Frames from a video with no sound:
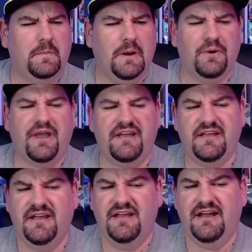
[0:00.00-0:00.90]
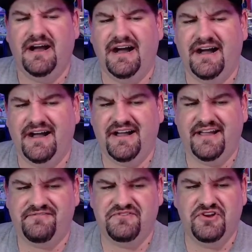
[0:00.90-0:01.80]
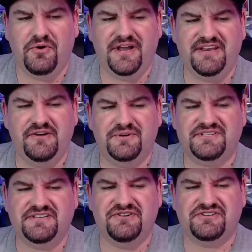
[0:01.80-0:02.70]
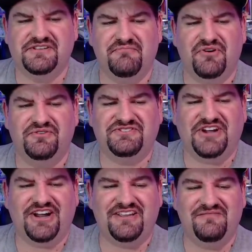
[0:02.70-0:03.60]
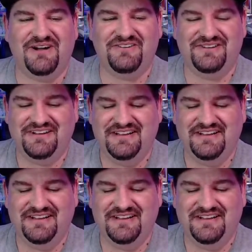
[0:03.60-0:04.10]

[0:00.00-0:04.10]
Okay. I have no idea what Seriously Bro is talking about.